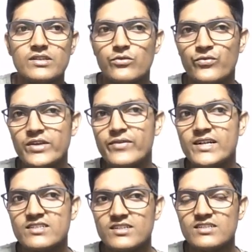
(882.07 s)
we will
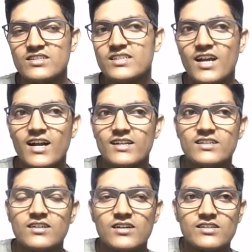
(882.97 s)
discuss here
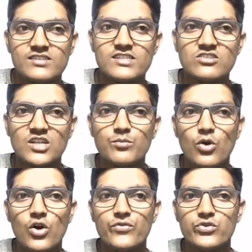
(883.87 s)
regarding a system
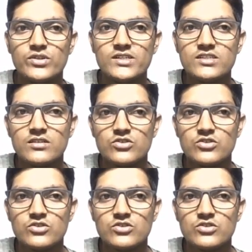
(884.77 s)
of units.